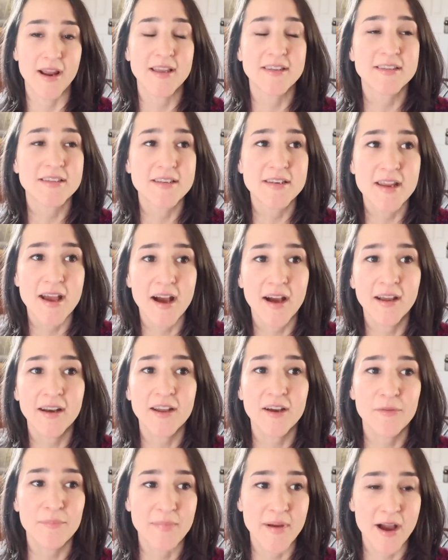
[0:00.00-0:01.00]
It's not
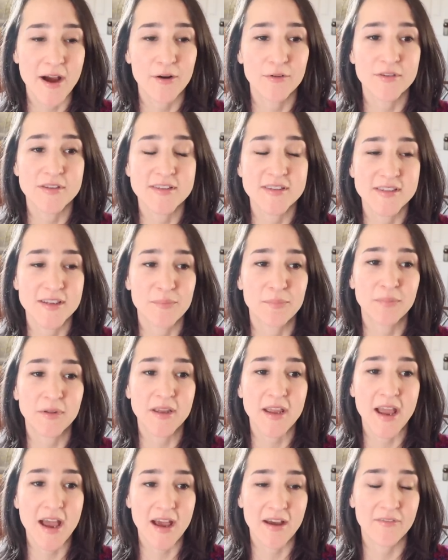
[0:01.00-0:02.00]
about
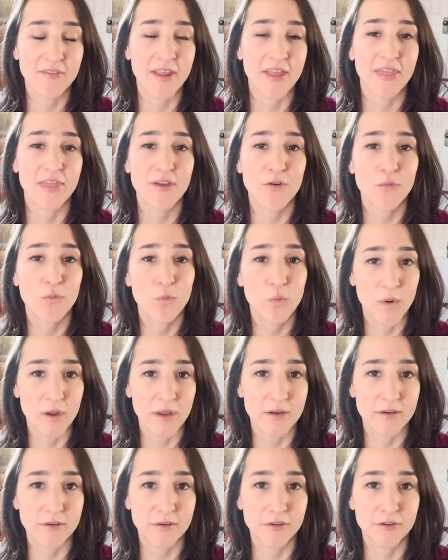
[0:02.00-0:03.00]
simply having the
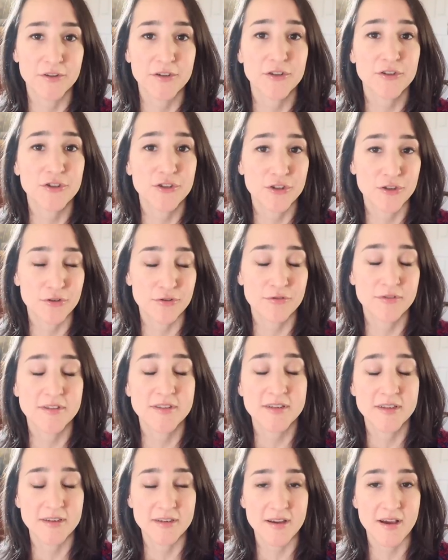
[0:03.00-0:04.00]
will to choose
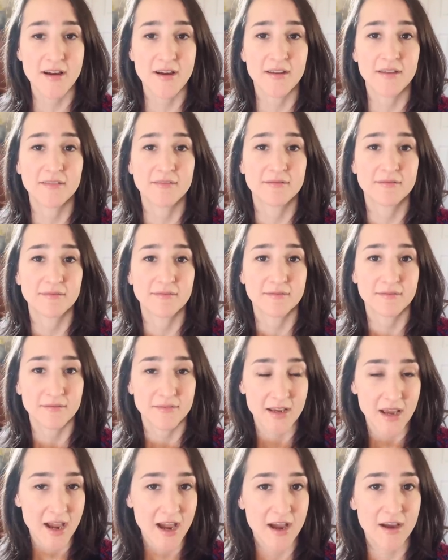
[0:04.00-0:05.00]
to not
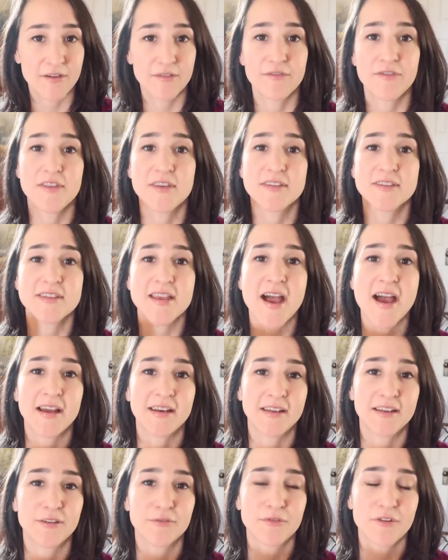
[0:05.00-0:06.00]
have this
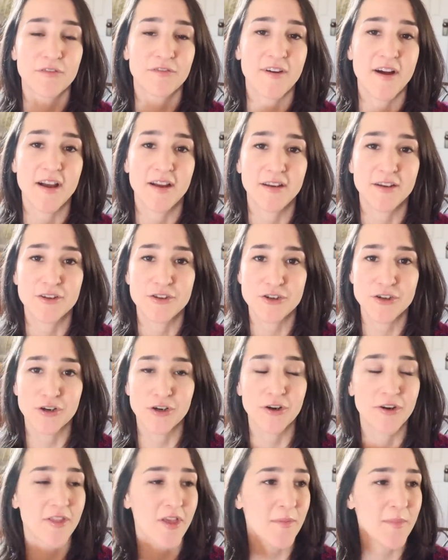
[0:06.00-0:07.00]
added refined
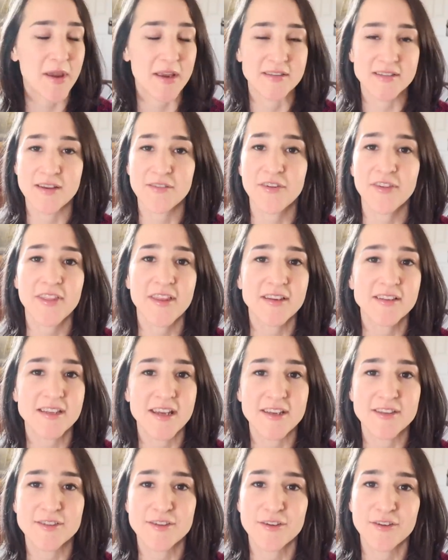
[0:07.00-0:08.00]
sugar that makes everything
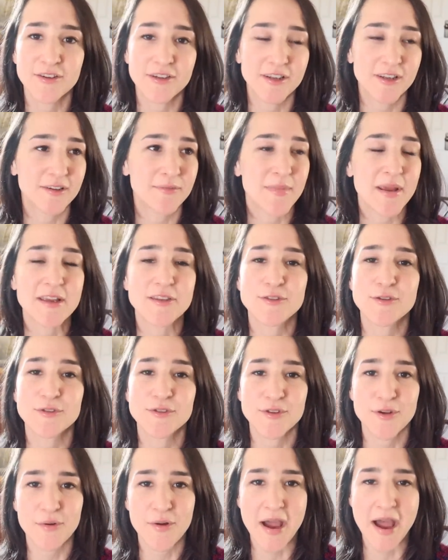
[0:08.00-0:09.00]
taste good and makes you
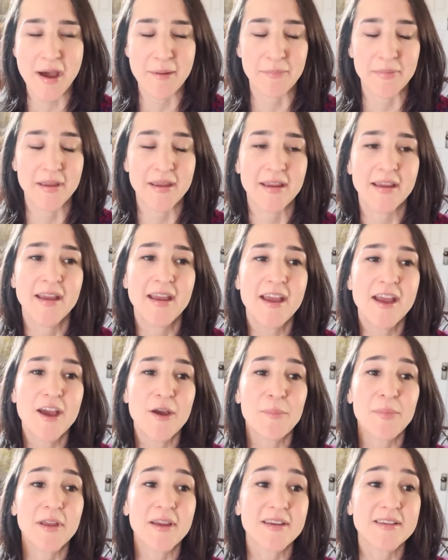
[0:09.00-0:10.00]
so happy.
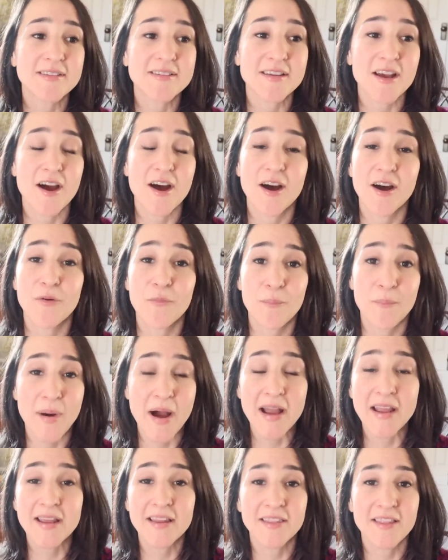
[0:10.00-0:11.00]
Because
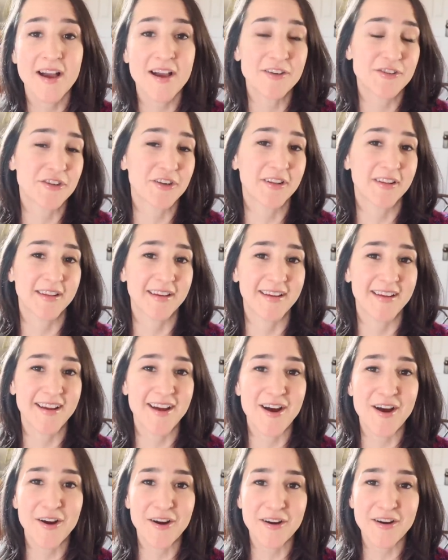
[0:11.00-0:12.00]
biologically,
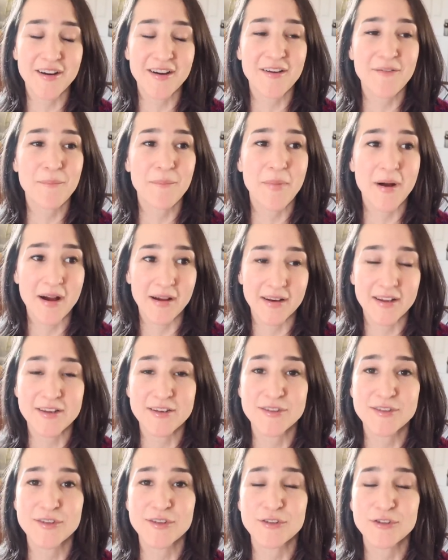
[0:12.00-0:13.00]
our
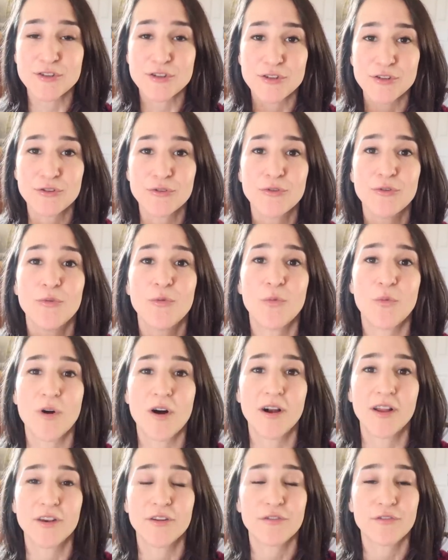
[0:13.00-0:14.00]
bodies do
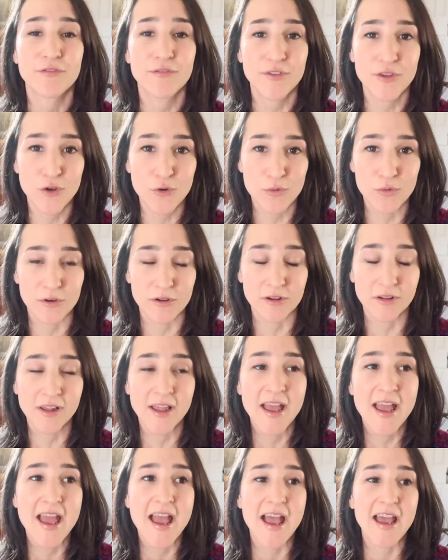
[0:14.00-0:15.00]
want fuel.
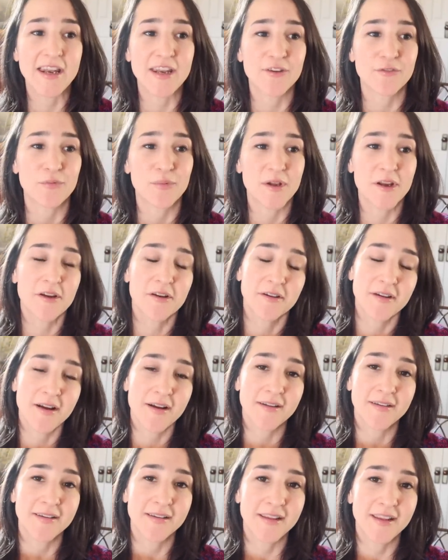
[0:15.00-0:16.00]
And if we are
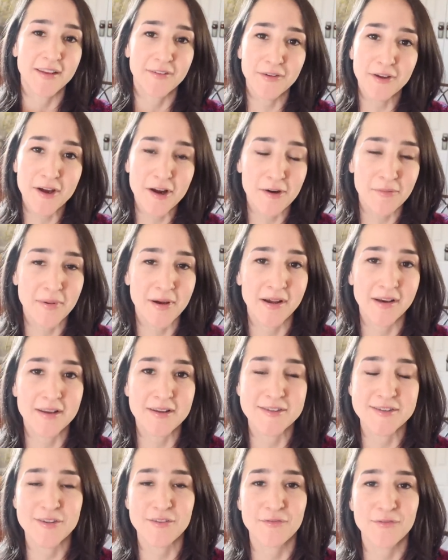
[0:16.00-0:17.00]
not giving our
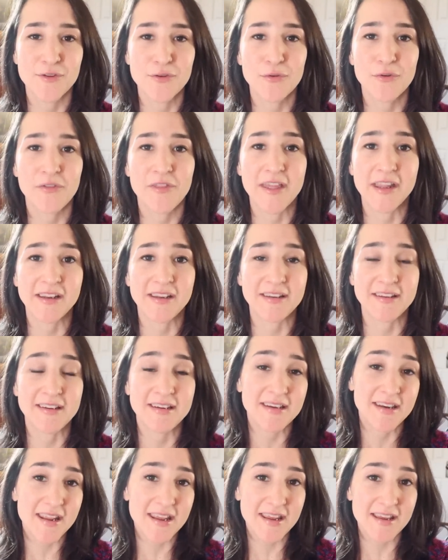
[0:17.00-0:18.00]
bodies the fuel that it
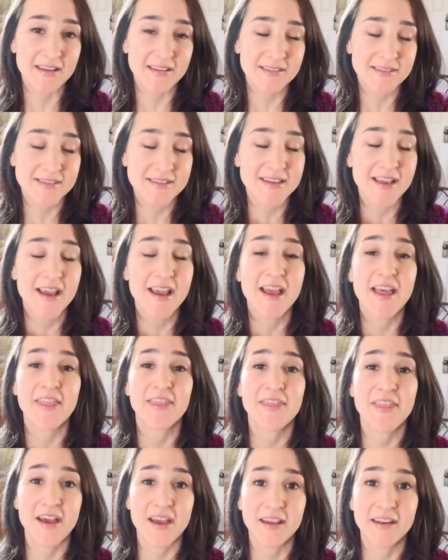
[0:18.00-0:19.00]
needs,
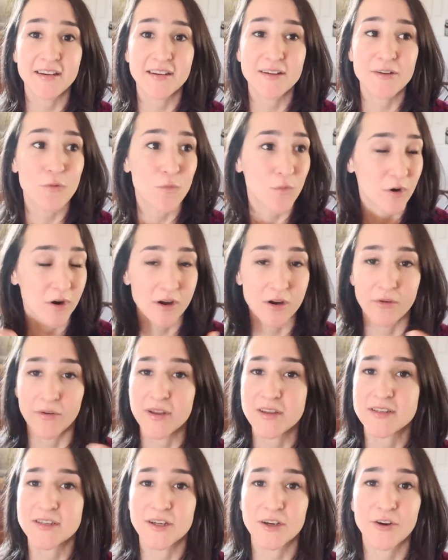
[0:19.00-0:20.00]
then we're
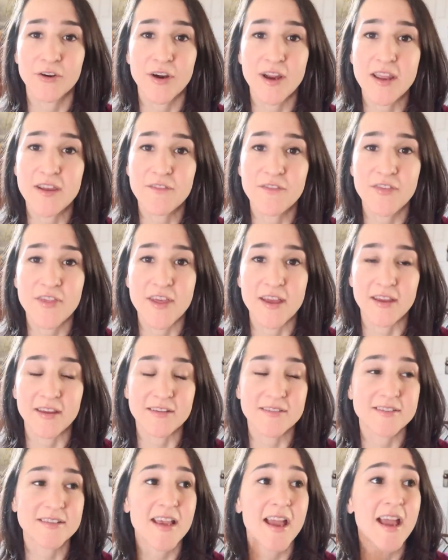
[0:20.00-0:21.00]
going to crave
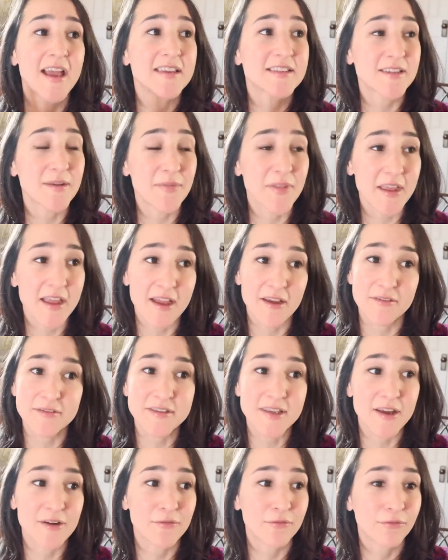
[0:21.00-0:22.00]
things. Something
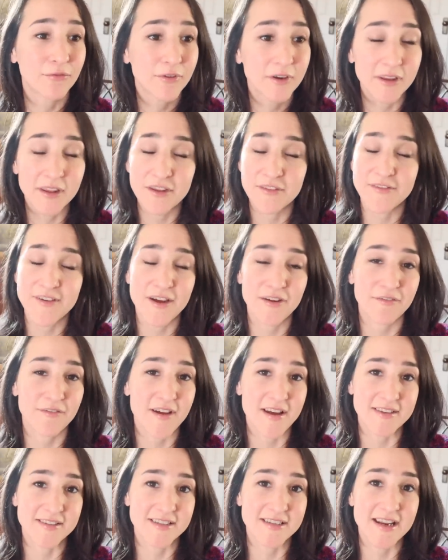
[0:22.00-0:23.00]
else I really found
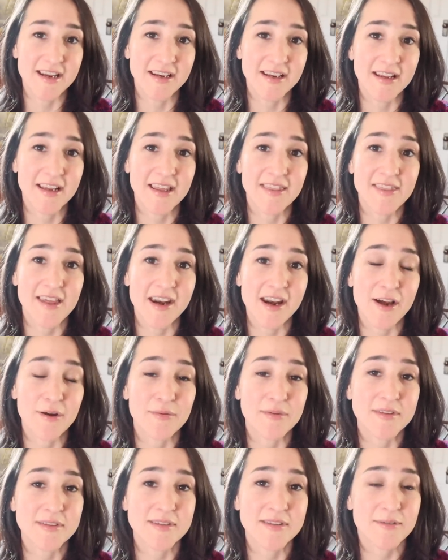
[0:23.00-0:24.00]
fascinating that I
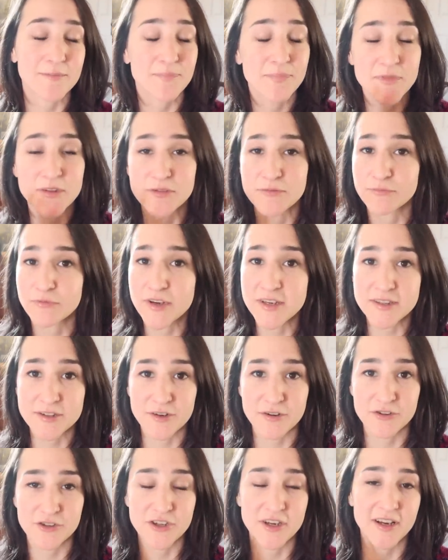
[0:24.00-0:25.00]
was
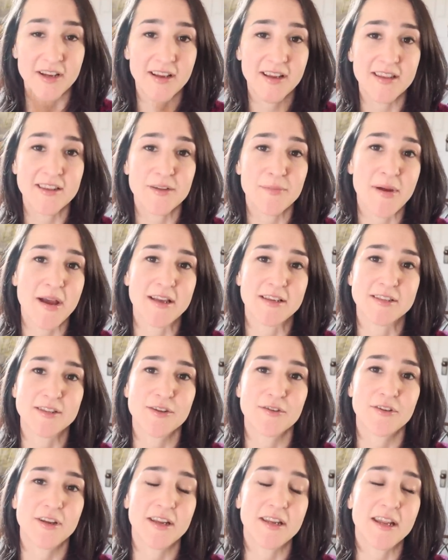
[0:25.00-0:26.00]
researching in the past
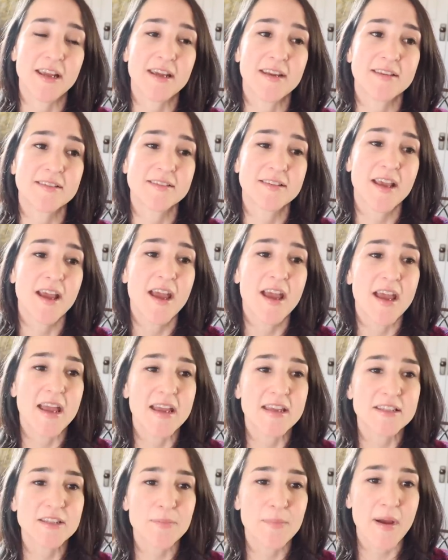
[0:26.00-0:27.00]
30 days
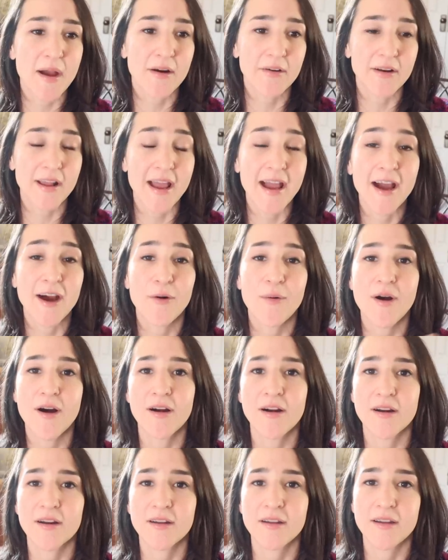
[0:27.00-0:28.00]
is about how
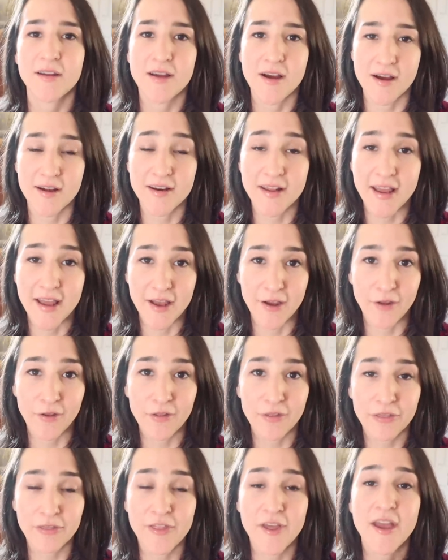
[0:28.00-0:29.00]
our gut
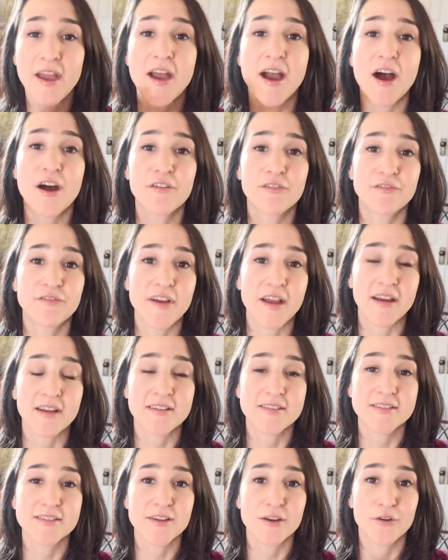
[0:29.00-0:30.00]
health
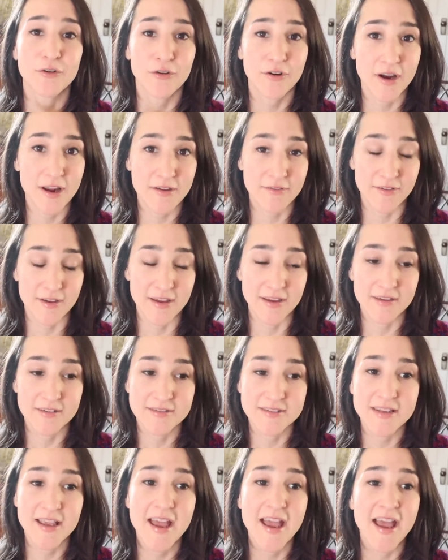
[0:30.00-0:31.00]
affects
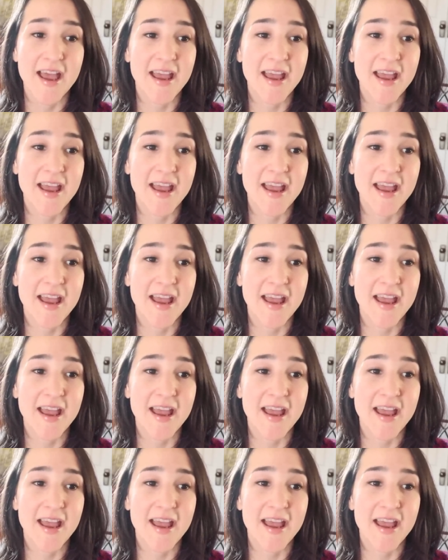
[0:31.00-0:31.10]
cravings.